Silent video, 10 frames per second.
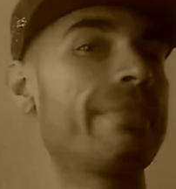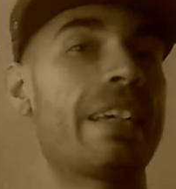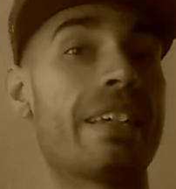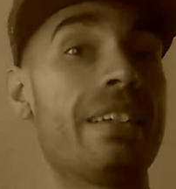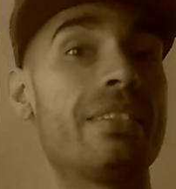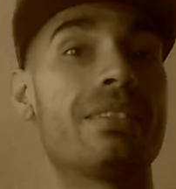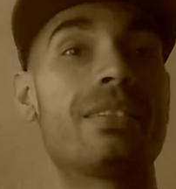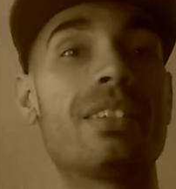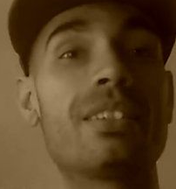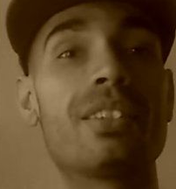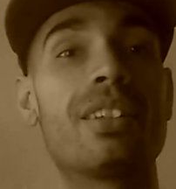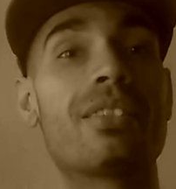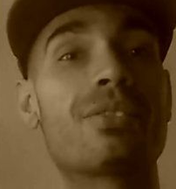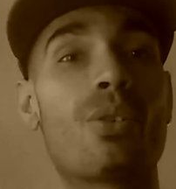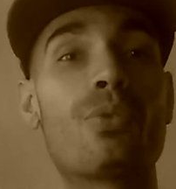again, your
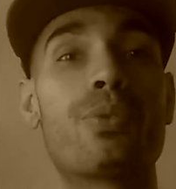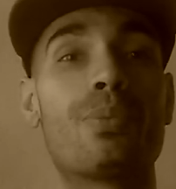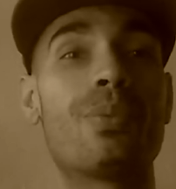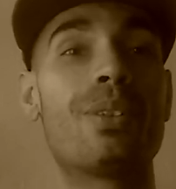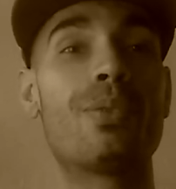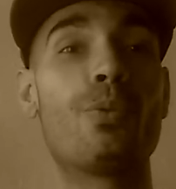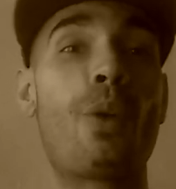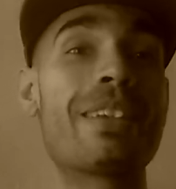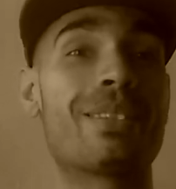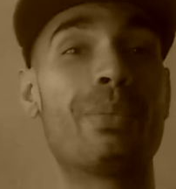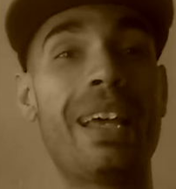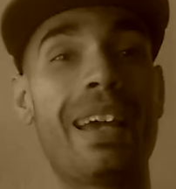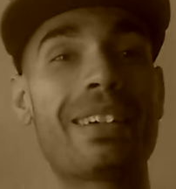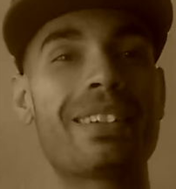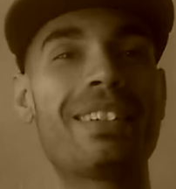lungs go from white to black.